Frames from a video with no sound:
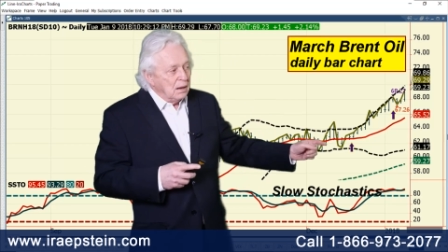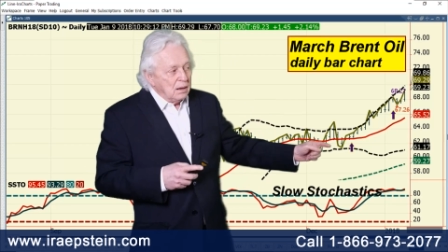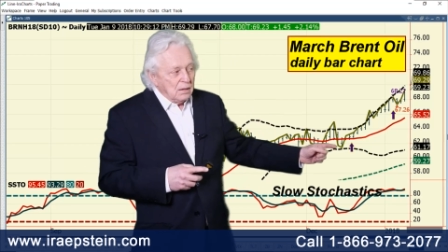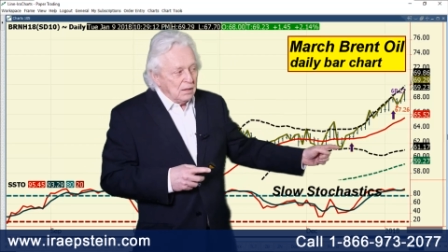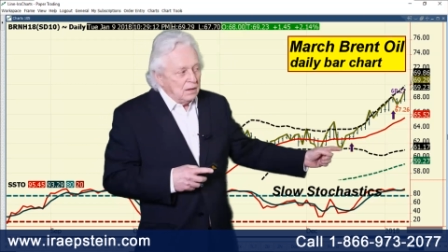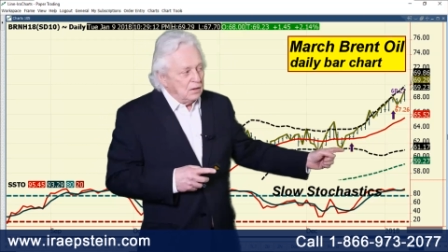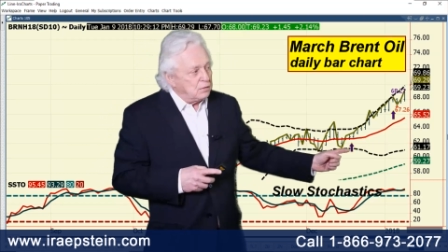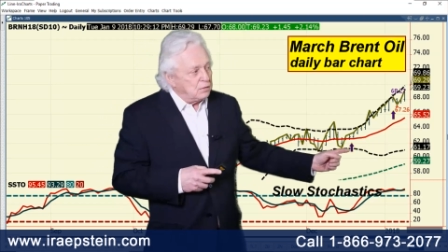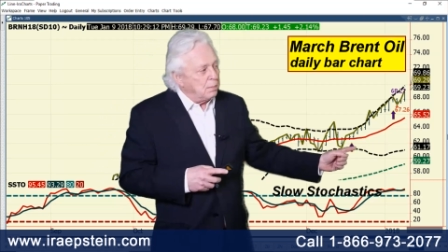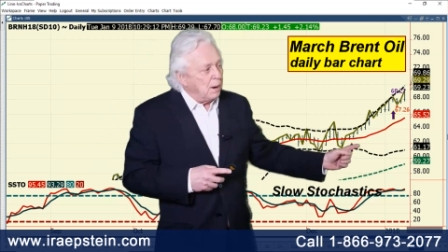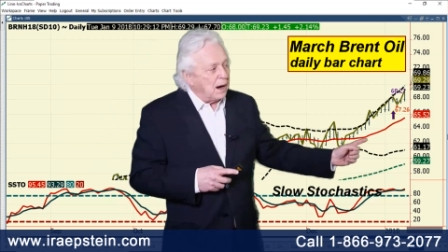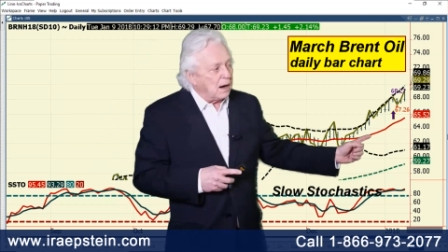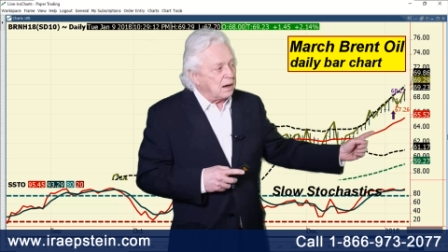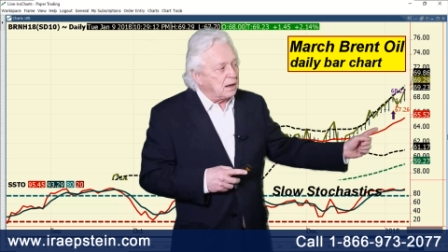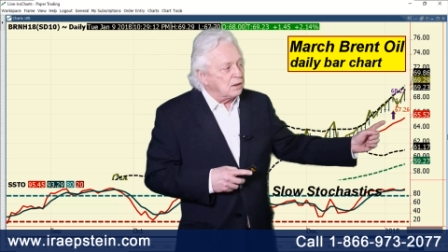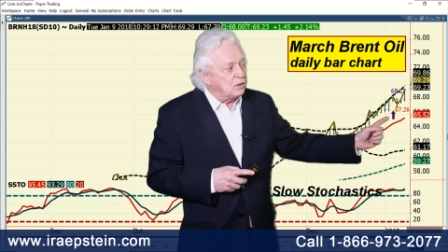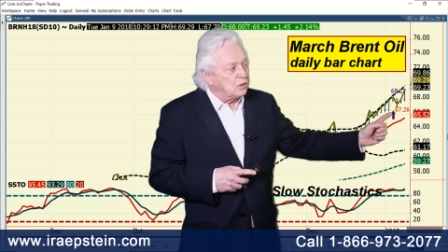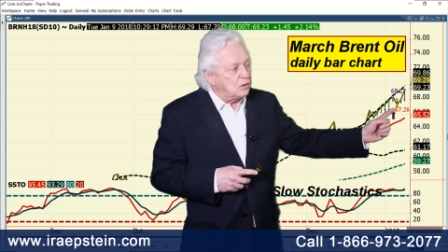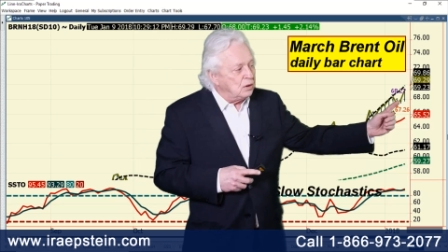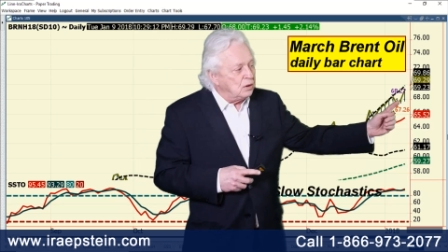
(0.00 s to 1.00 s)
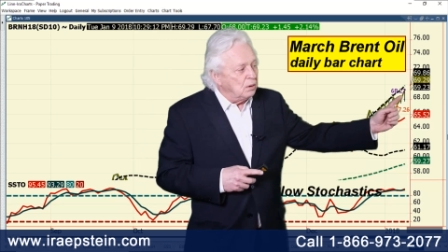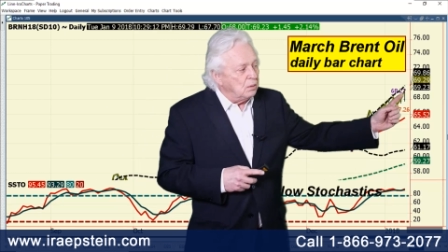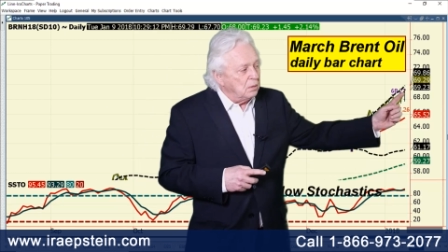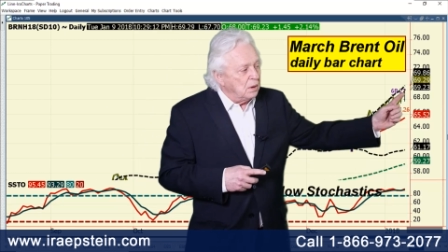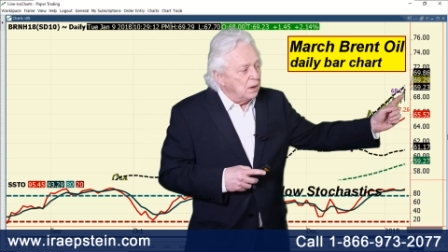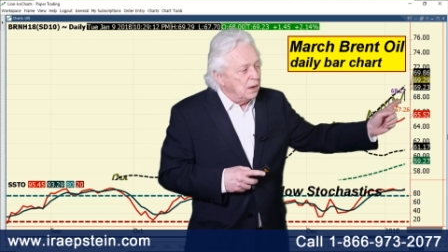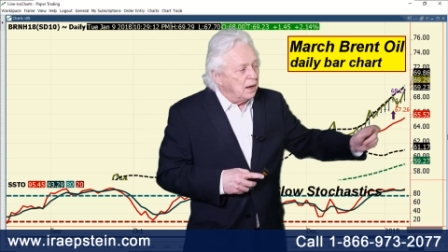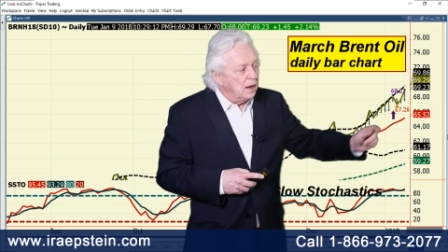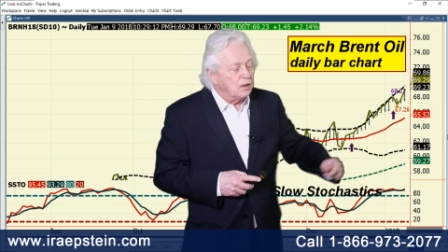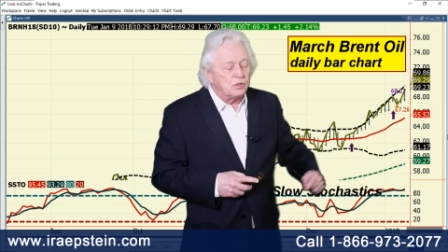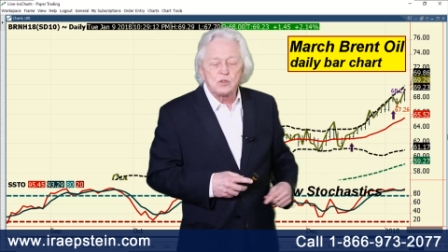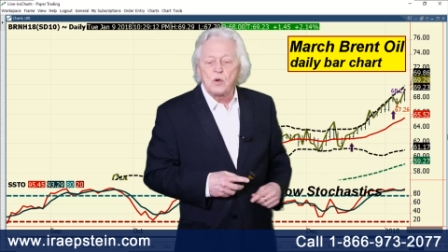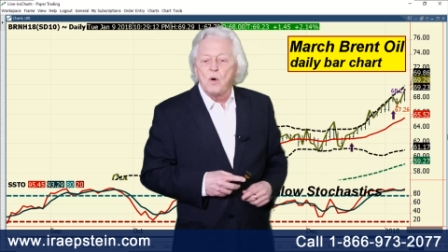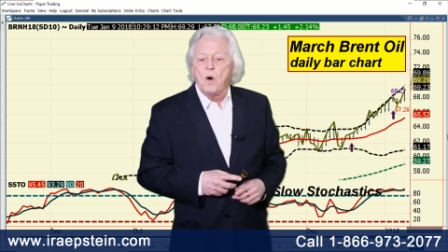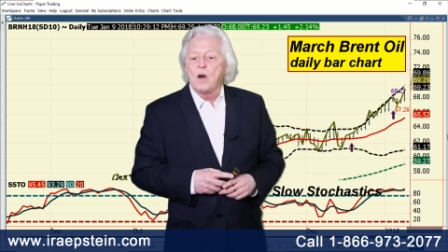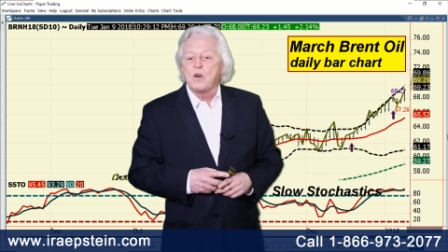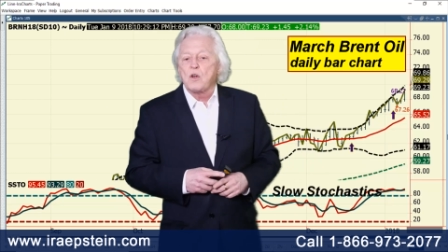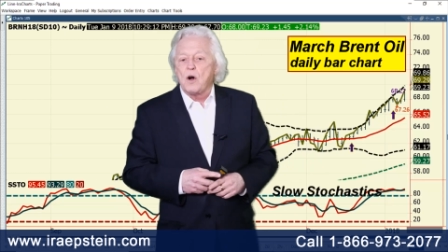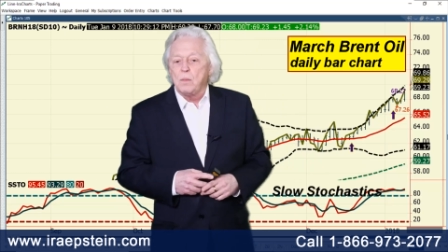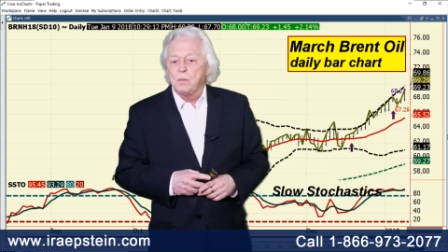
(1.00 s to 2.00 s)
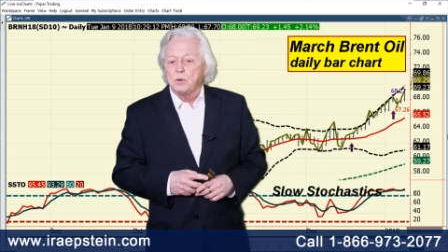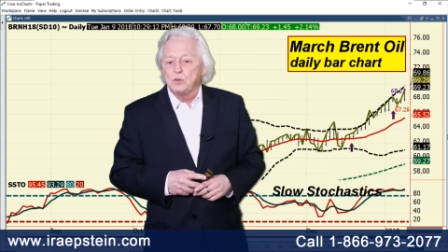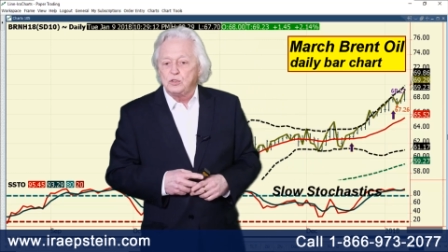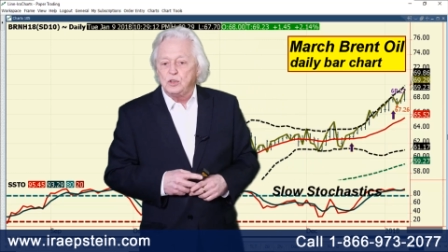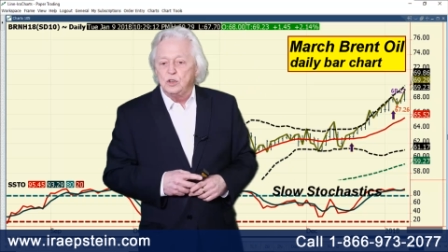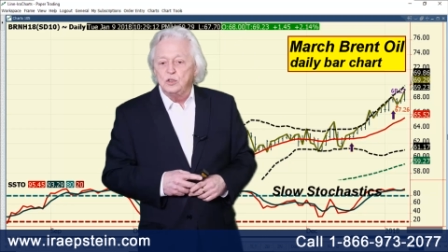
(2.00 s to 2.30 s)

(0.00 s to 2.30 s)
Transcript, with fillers: this market too has gone almost